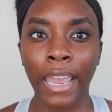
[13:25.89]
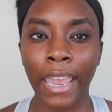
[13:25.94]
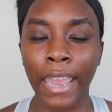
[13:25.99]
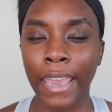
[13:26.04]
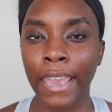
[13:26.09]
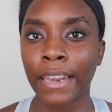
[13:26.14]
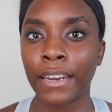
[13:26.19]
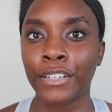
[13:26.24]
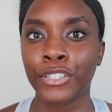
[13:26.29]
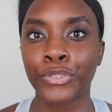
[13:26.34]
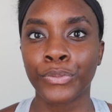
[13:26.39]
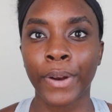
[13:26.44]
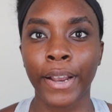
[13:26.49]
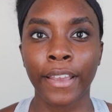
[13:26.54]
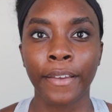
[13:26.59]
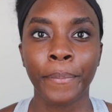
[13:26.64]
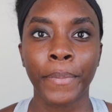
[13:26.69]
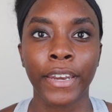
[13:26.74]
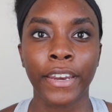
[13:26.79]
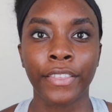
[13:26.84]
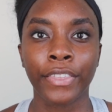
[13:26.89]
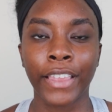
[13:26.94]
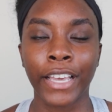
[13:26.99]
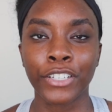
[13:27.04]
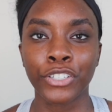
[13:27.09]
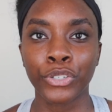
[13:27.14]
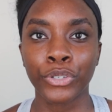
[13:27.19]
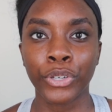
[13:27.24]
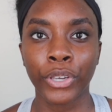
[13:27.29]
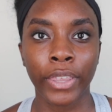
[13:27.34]
And it's recommended
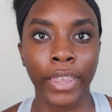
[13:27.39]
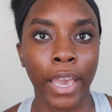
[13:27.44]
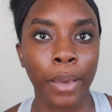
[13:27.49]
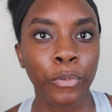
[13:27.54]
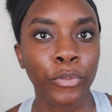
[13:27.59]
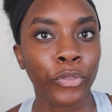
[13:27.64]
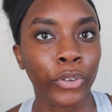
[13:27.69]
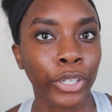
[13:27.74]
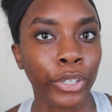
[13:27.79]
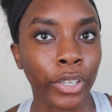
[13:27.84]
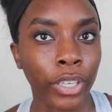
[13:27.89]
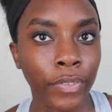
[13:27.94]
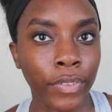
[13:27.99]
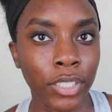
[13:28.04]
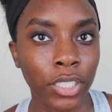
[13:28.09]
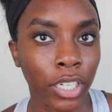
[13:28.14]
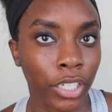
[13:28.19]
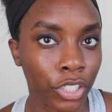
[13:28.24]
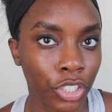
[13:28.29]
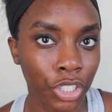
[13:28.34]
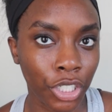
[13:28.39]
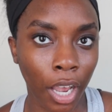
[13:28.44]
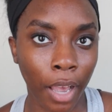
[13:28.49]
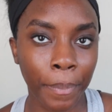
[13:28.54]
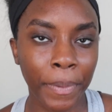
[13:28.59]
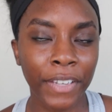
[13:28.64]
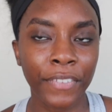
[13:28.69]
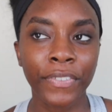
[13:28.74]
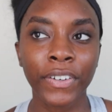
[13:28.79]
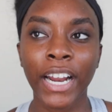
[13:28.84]
that you do that before you even start
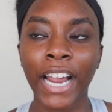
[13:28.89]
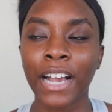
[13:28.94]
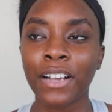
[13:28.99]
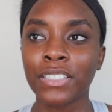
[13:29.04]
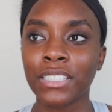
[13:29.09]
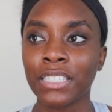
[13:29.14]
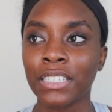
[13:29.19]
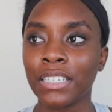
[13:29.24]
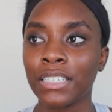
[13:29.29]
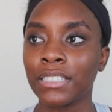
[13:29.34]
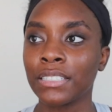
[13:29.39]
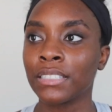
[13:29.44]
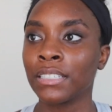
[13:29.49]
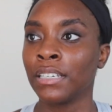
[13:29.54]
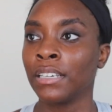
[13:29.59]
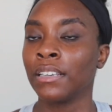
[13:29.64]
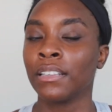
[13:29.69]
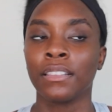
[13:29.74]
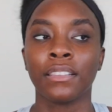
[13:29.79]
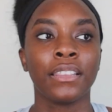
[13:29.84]
shopping for houses.